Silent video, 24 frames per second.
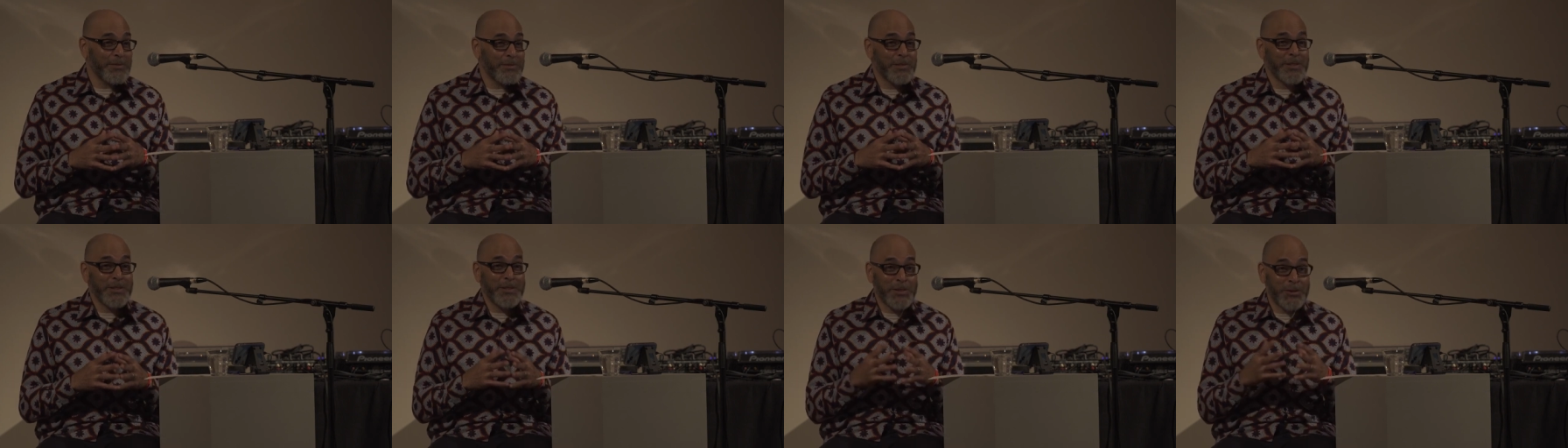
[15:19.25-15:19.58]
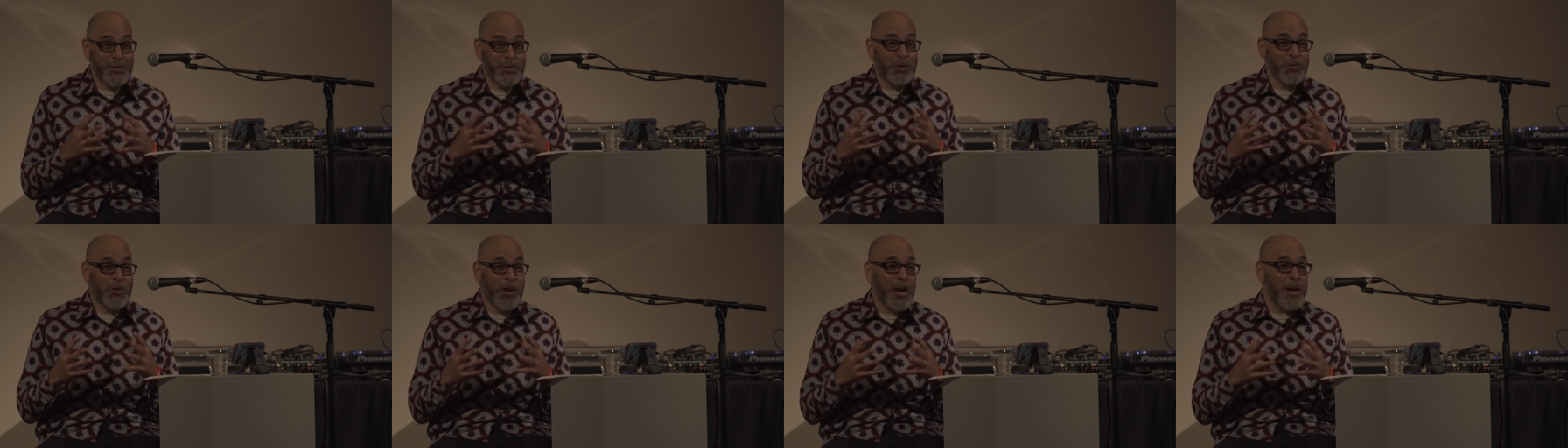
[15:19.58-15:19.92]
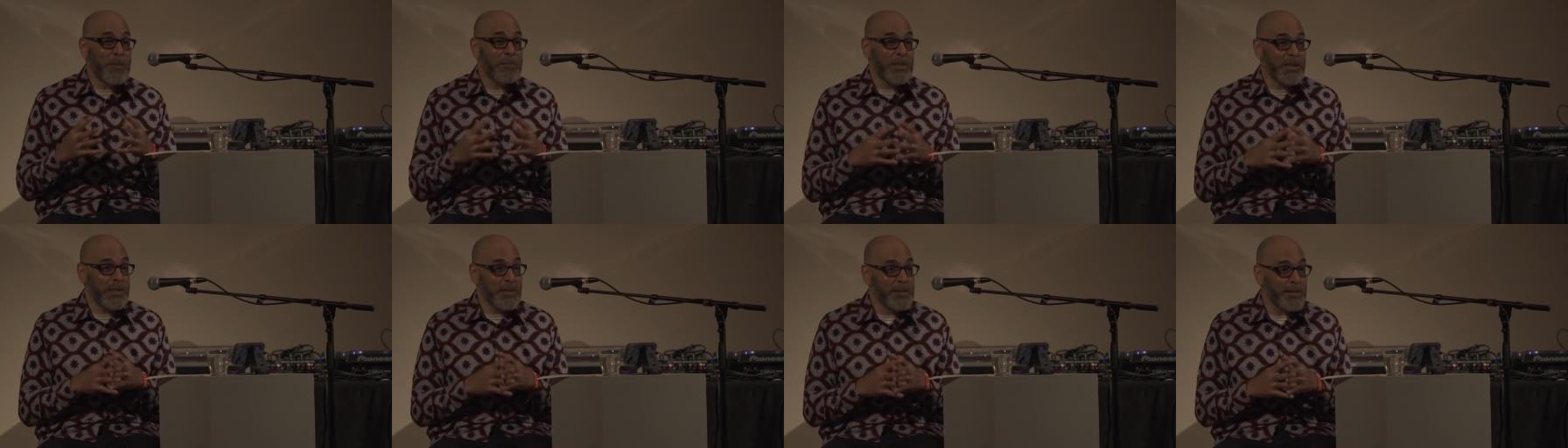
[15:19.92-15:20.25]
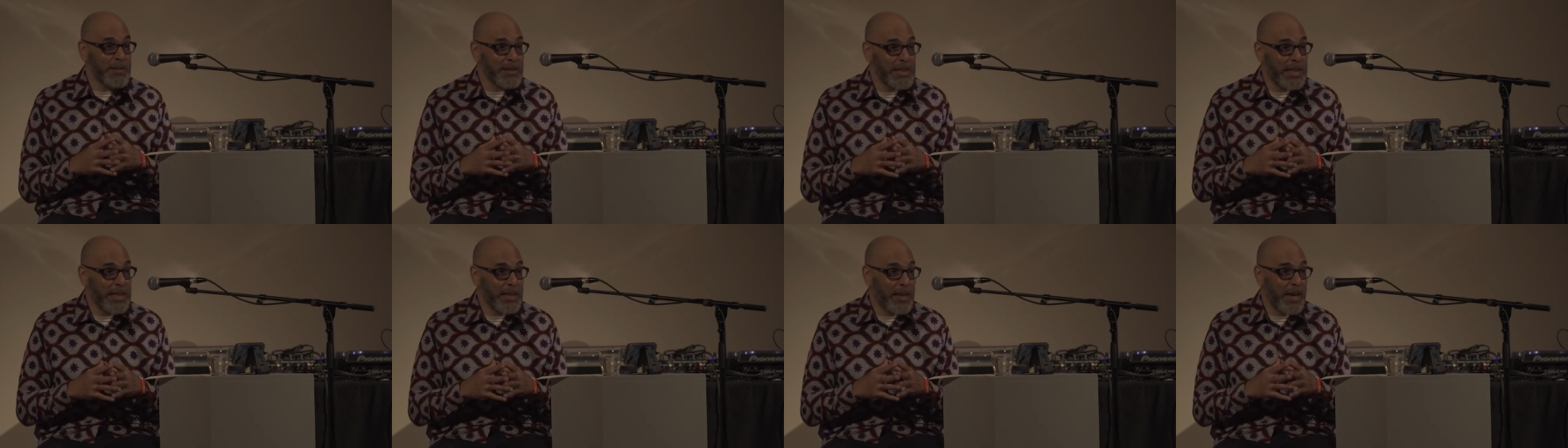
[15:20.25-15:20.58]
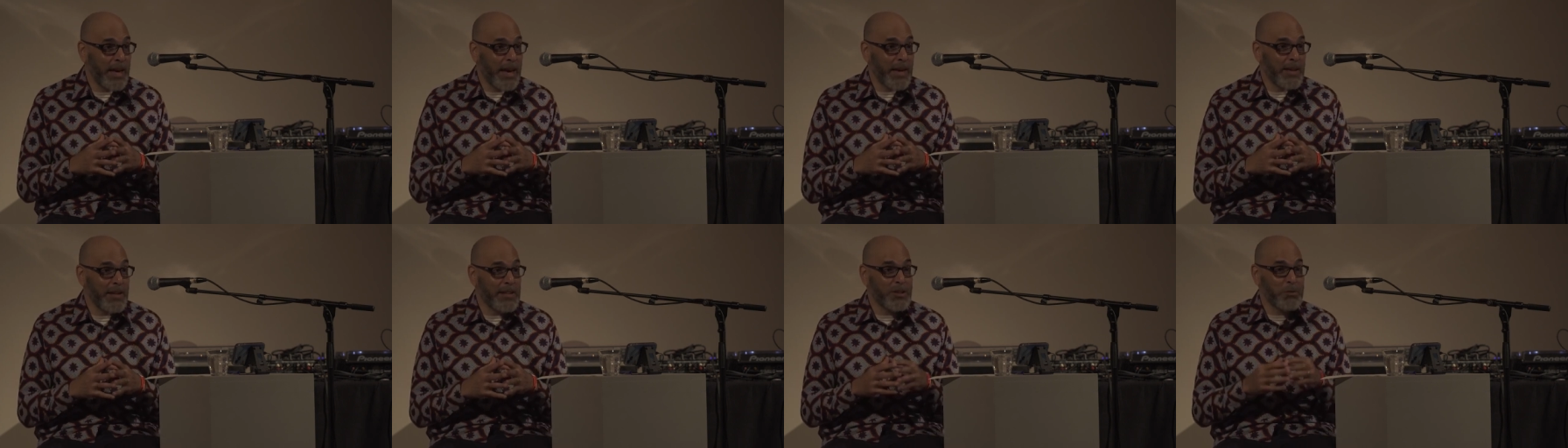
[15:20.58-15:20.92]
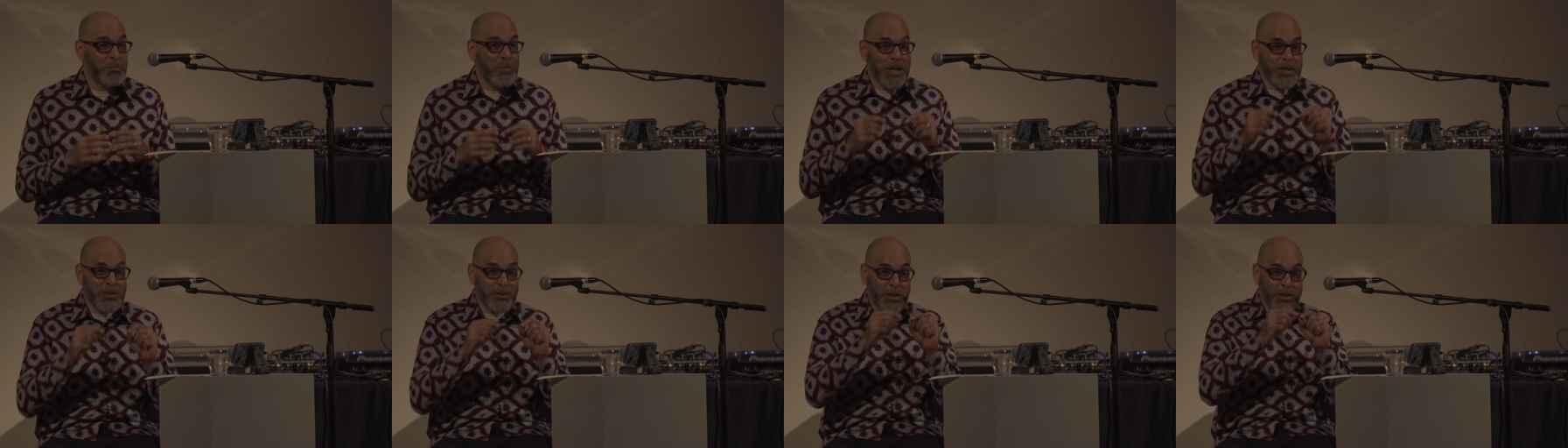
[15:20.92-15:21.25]
there's a trauma in that,
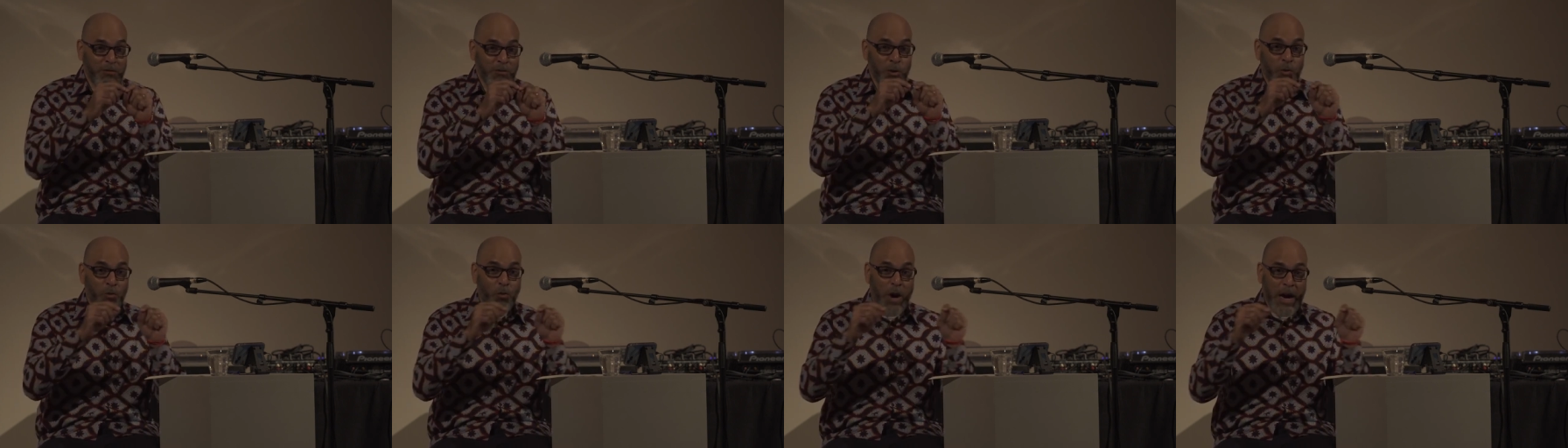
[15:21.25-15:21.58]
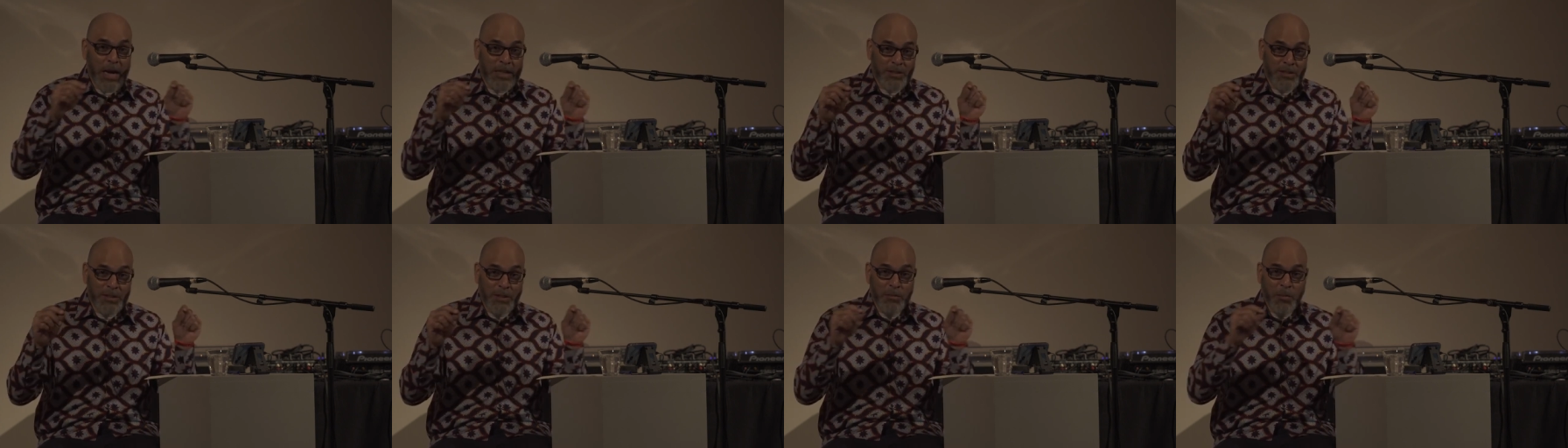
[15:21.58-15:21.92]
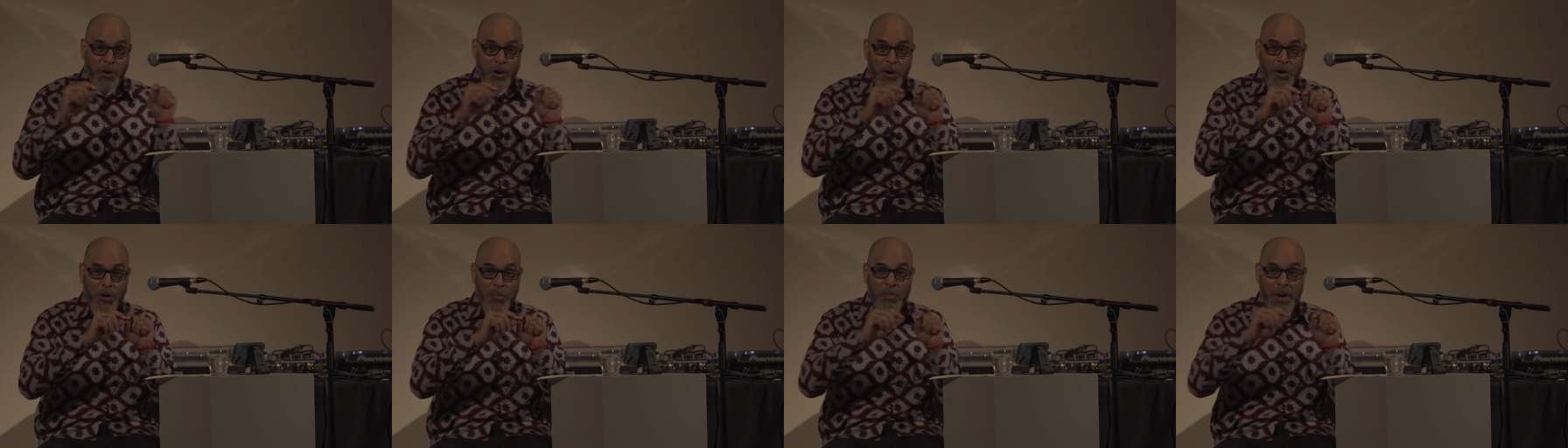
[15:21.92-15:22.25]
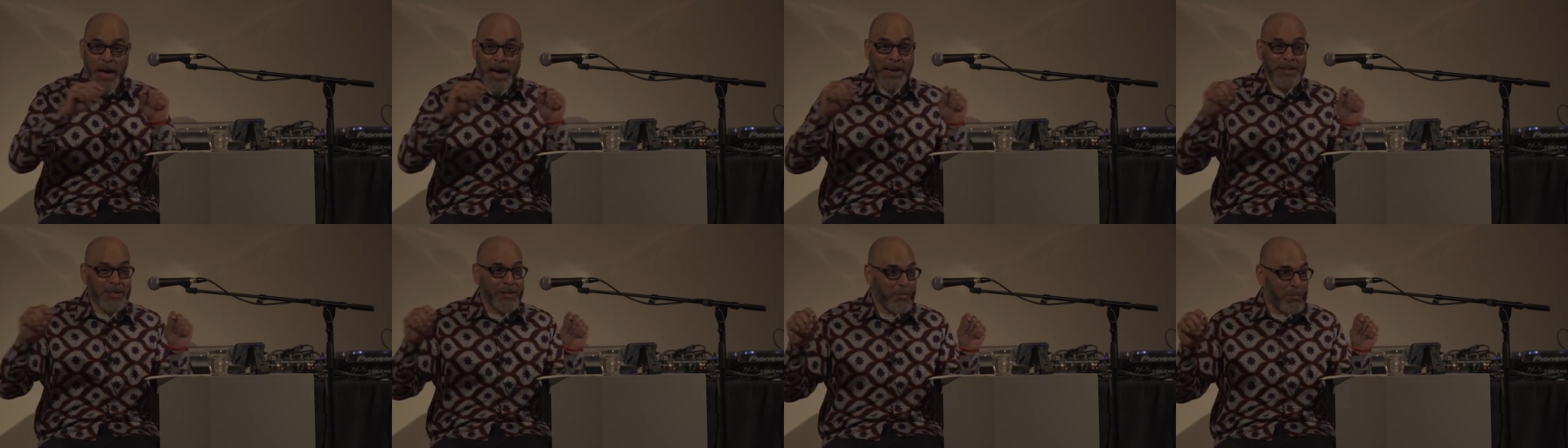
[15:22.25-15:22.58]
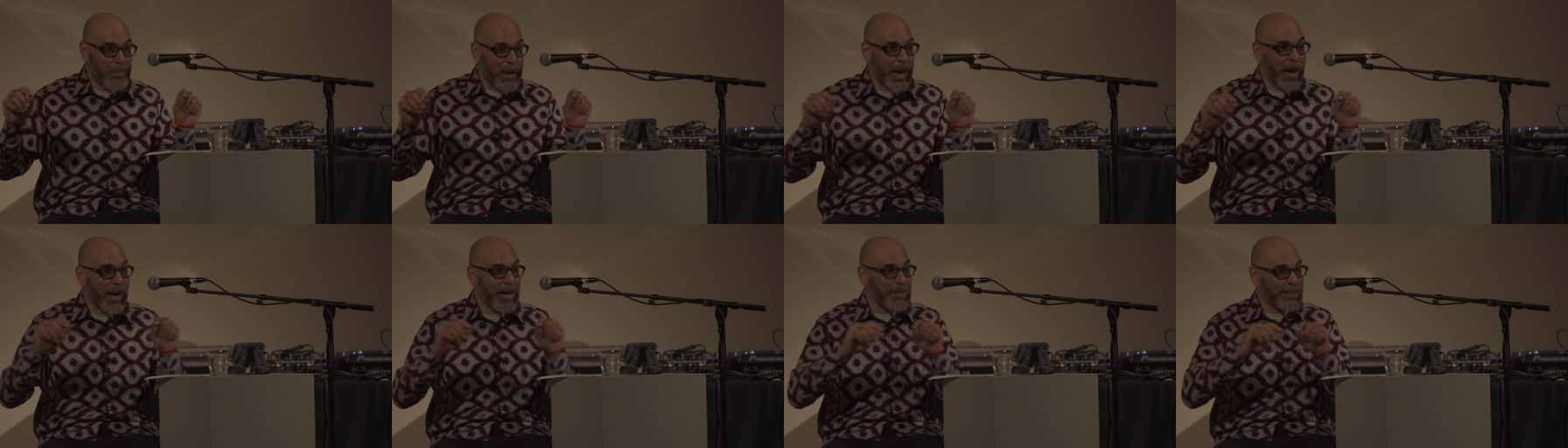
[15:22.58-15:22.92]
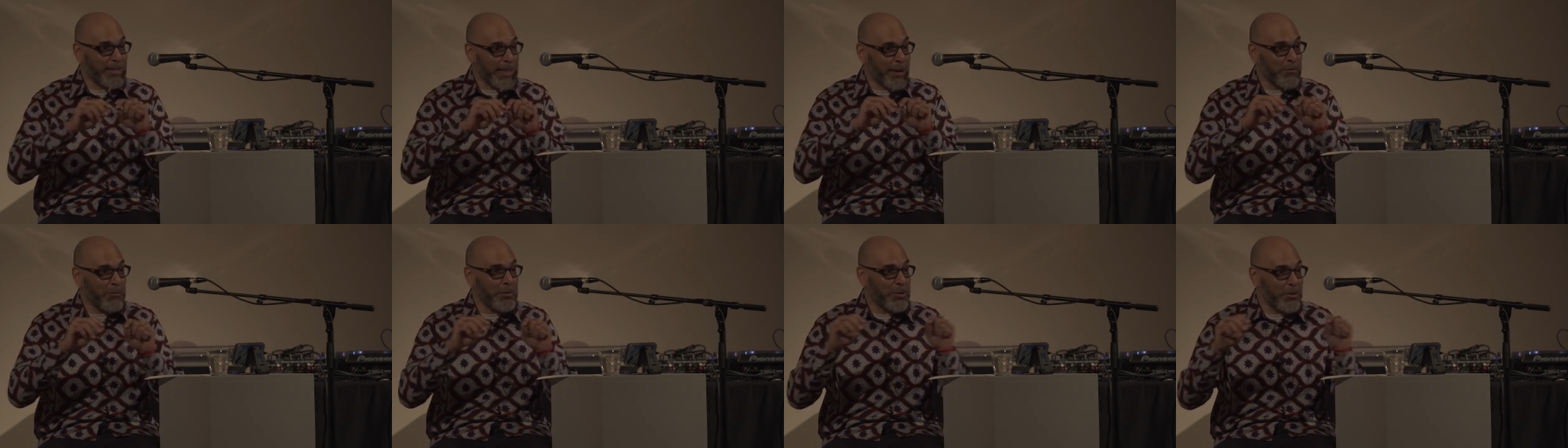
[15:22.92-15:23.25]
especially if you watch them all back to back
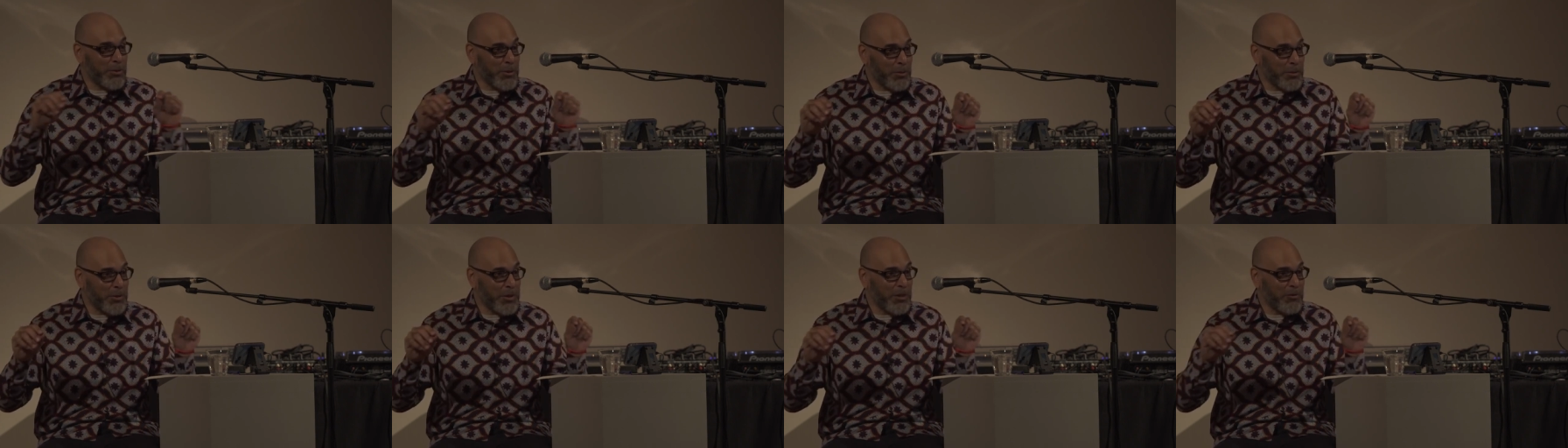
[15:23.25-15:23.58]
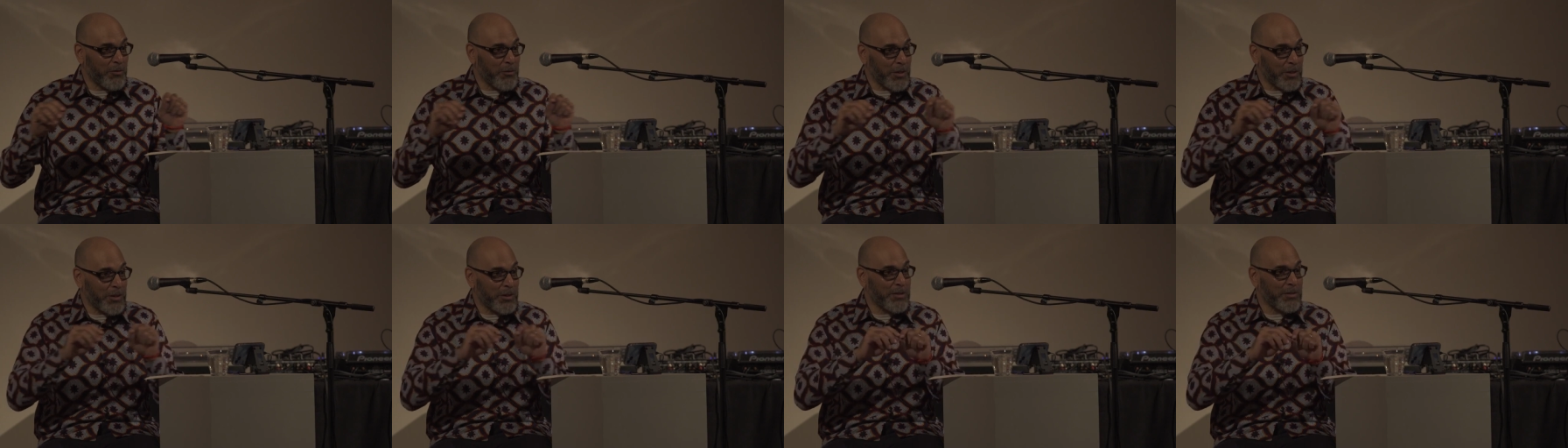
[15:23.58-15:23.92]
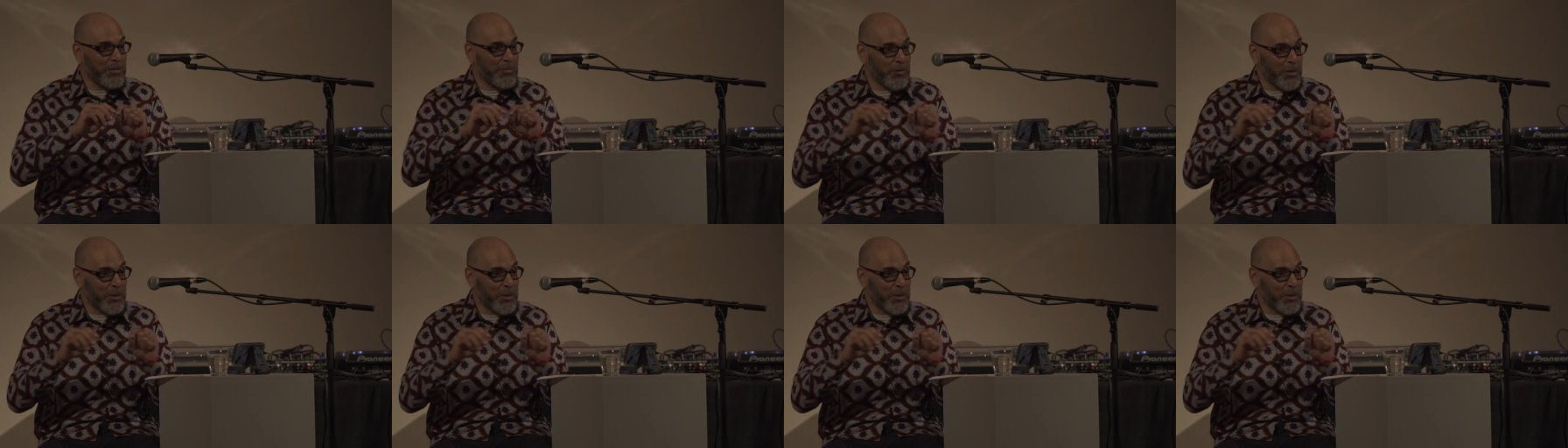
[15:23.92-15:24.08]
as I was doing for this,